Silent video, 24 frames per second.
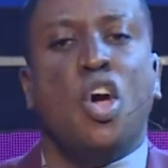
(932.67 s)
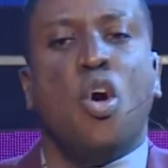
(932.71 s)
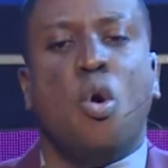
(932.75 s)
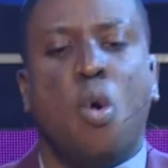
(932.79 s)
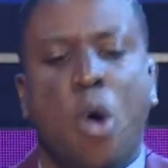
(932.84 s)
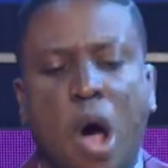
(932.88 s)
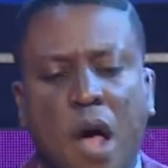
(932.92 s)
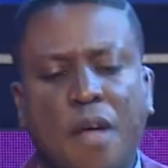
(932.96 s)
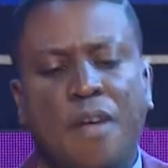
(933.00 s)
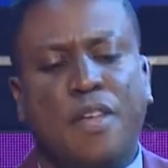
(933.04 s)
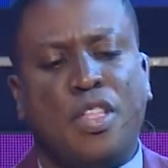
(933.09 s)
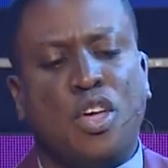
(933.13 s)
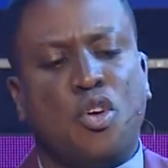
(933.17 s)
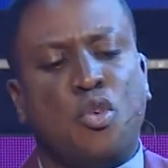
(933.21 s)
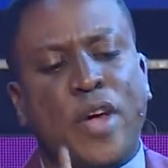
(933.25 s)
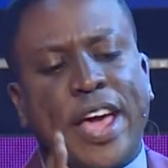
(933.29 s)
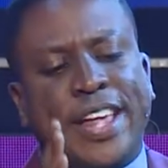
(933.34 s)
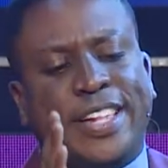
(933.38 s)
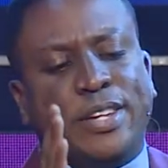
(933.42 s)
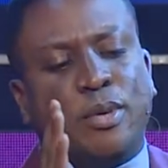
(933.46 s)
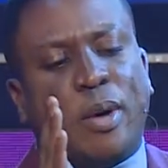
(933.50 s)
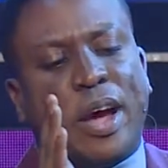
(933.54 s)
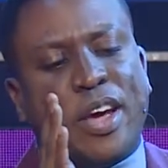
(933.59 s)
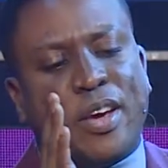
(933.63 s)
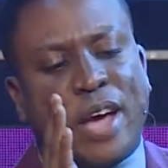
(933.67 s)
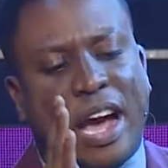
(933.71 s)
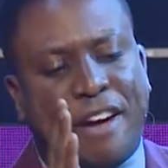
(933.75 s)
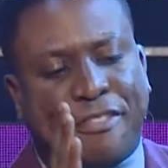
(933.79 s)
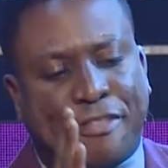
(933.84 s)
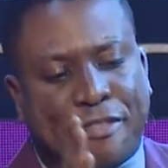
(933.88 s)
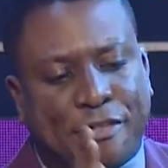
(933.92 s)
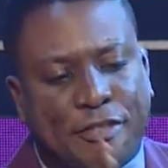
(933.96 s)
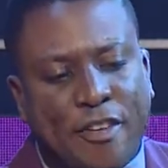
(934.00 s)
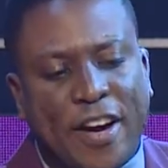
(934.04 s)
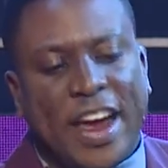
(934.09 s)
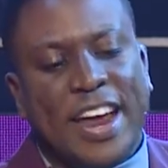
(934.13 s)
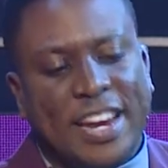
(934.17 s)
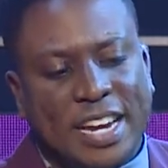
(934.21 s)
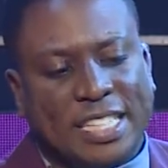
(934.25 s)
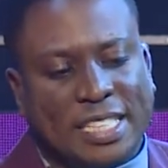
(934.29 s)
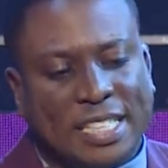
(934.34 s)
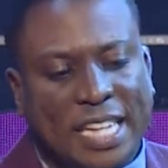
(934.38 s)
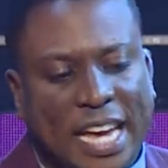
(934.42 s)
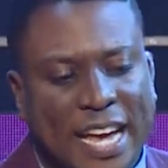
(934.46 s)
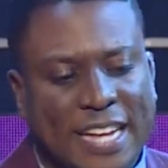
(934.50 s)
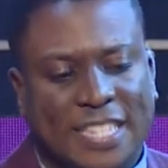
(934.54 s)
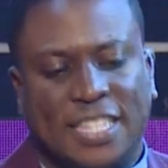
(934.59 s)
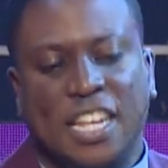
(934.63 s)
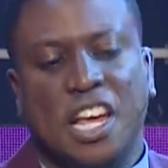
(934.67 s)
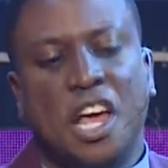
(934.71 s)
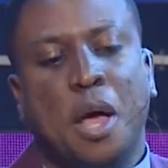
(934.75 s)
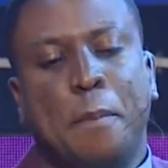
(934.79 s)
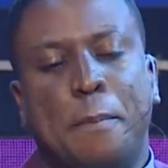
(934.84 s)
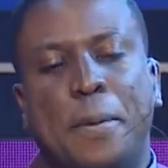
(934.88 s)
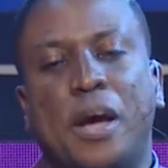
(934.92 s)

One of the reasons why you're afraid is this,